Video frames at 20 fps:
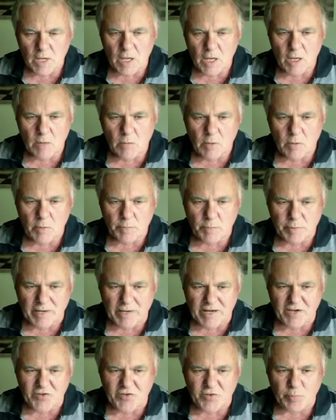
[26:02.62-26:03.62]
My plan
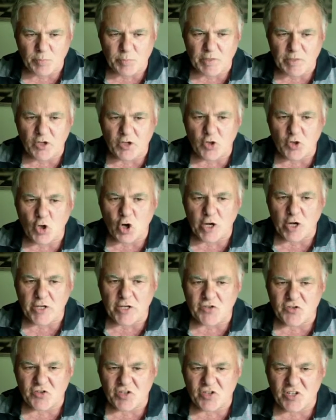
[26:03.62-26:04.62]
is to play knight to